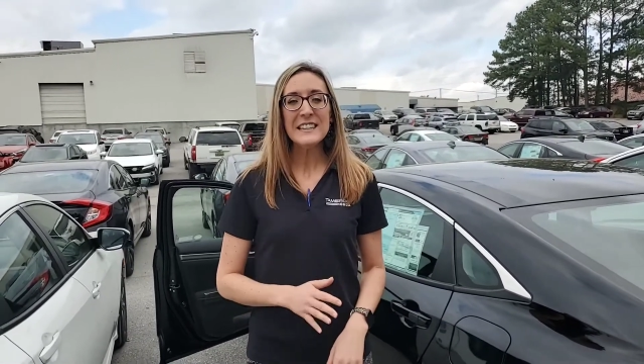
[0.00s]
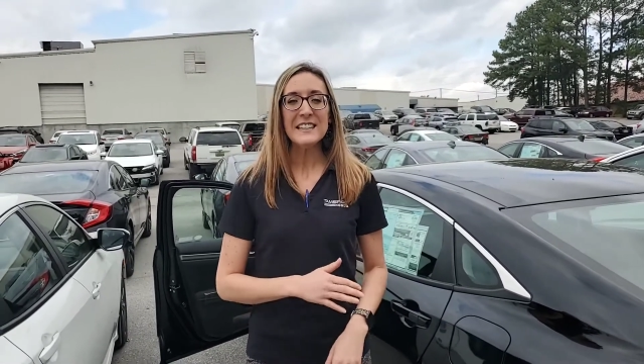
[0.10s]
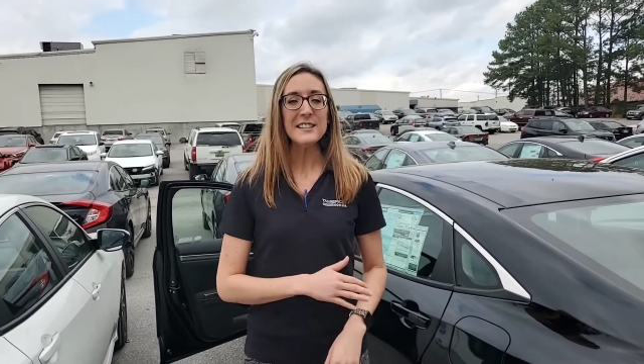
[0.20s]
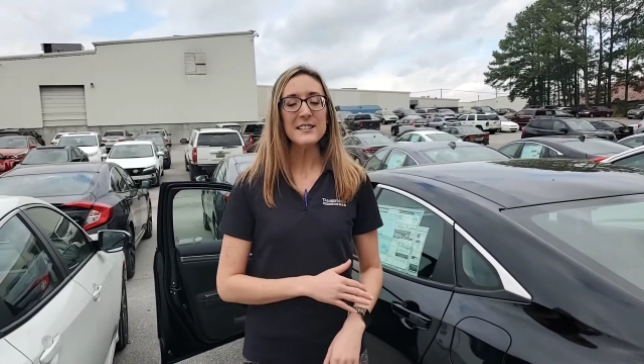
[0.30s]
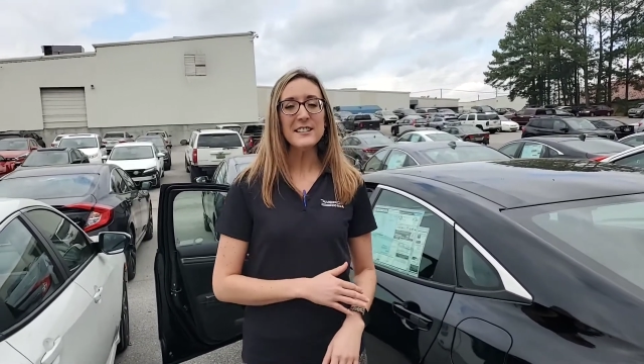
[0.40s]

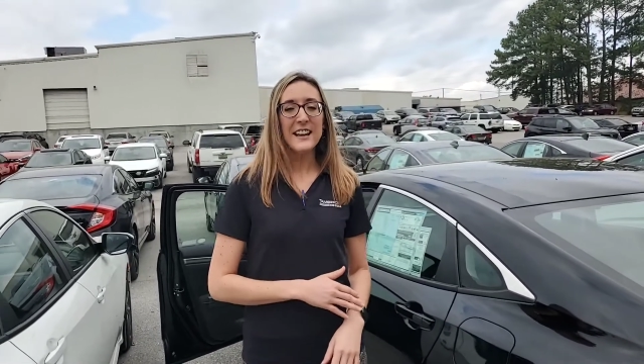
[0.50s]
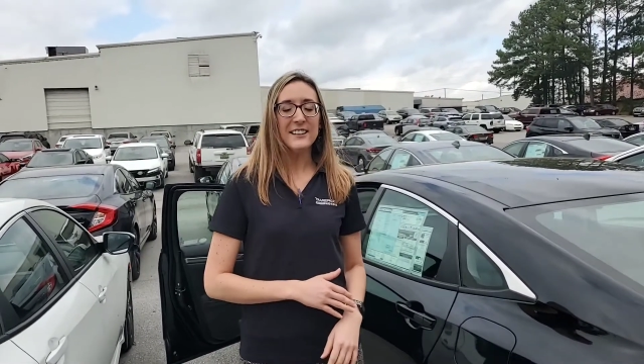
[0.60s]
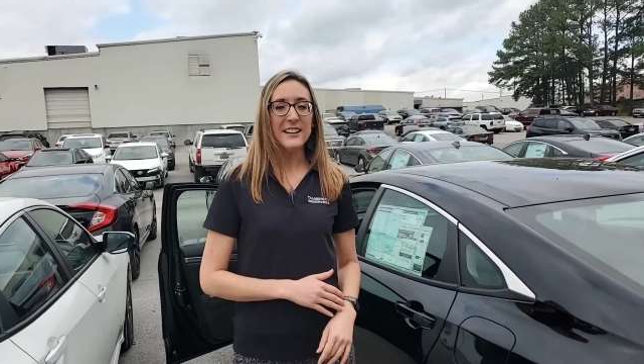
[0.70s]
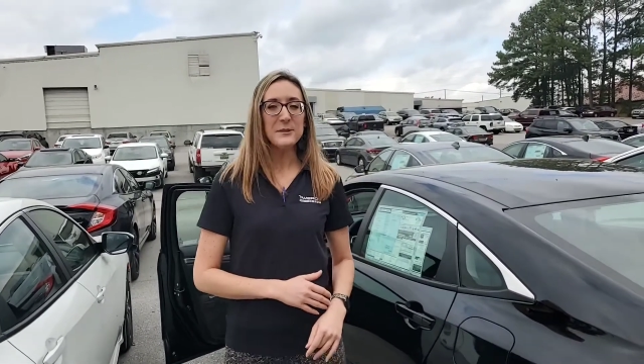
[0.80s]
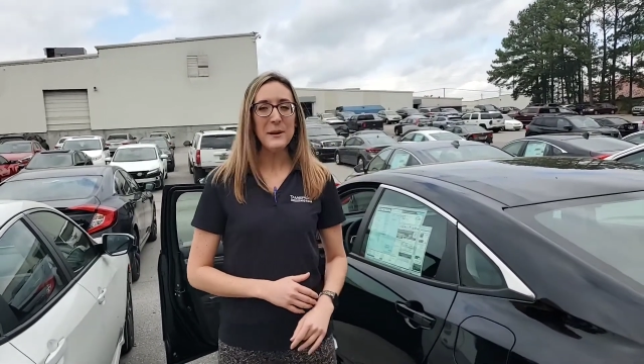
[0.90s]
This is an
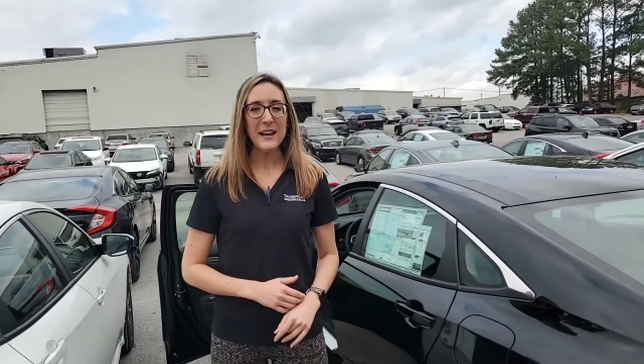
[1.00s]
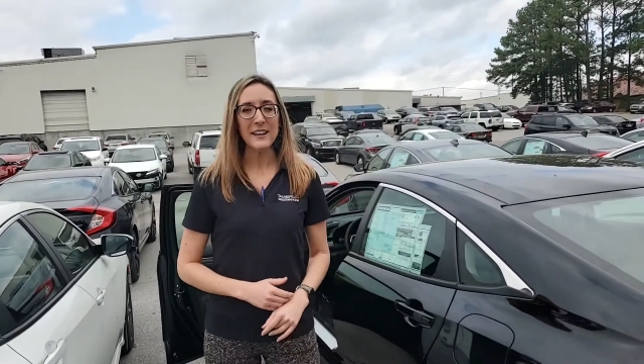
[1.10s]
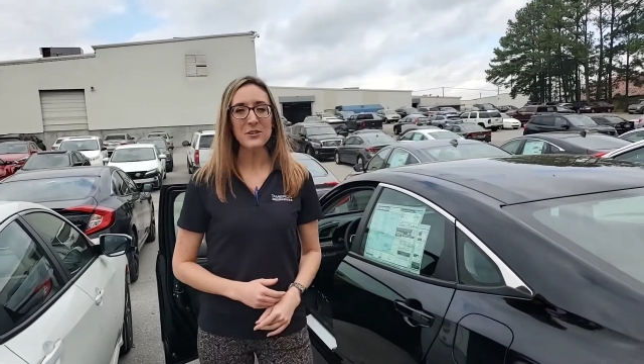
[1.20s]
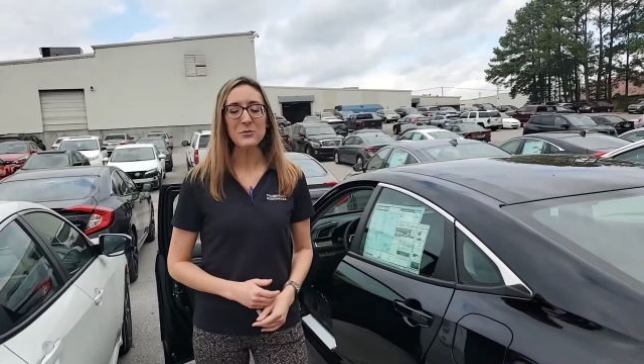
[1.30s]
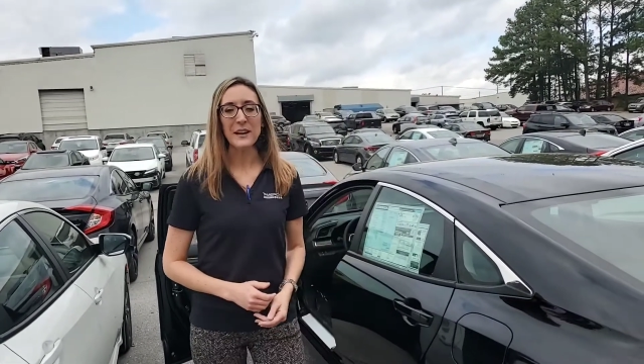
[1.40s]
LX
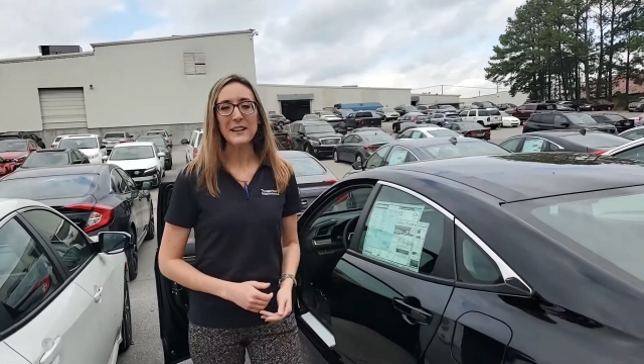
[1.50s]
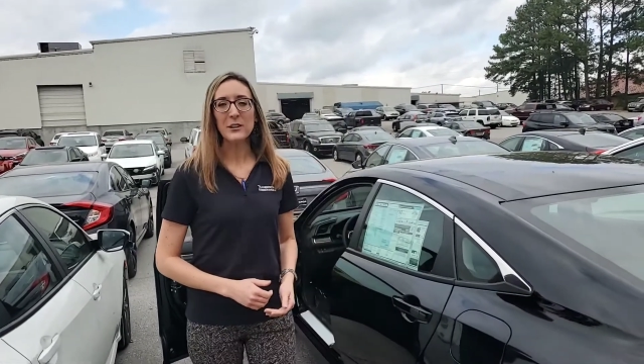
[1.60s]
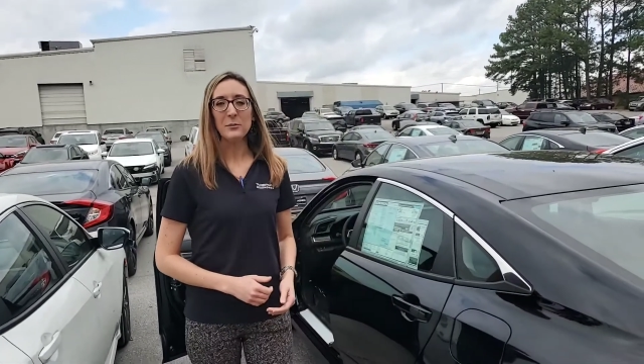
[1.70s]
package right here